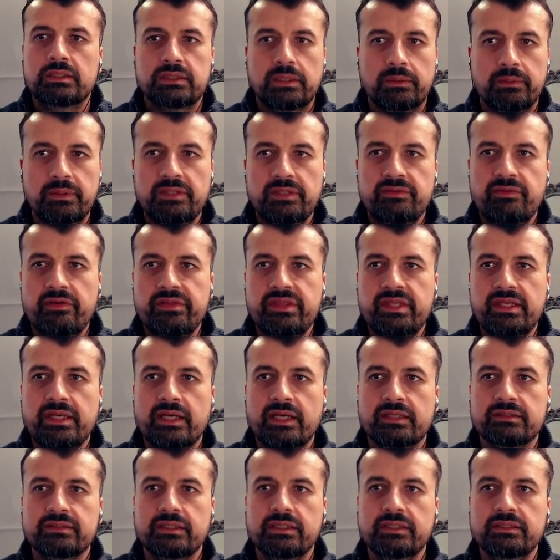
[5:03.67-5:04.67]
So I'm going to leave
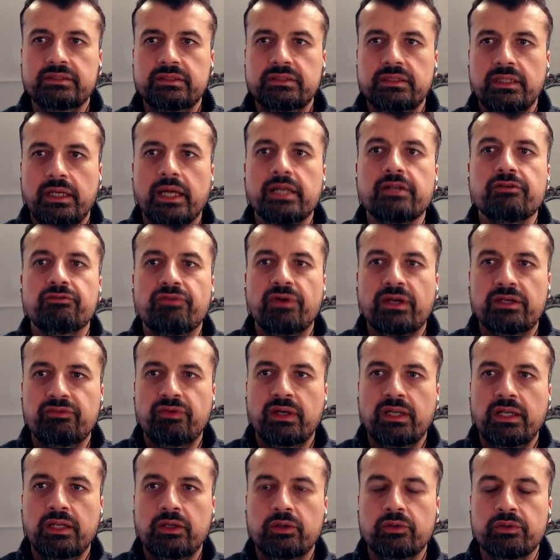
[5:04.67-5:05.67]
everything as is, and in
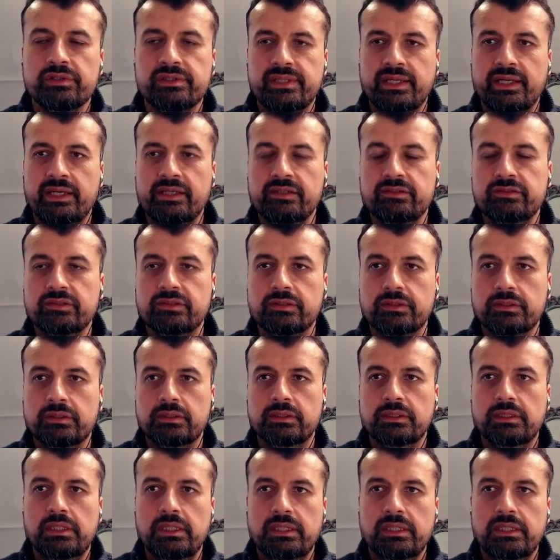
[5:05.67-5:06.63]
fact if I click on test,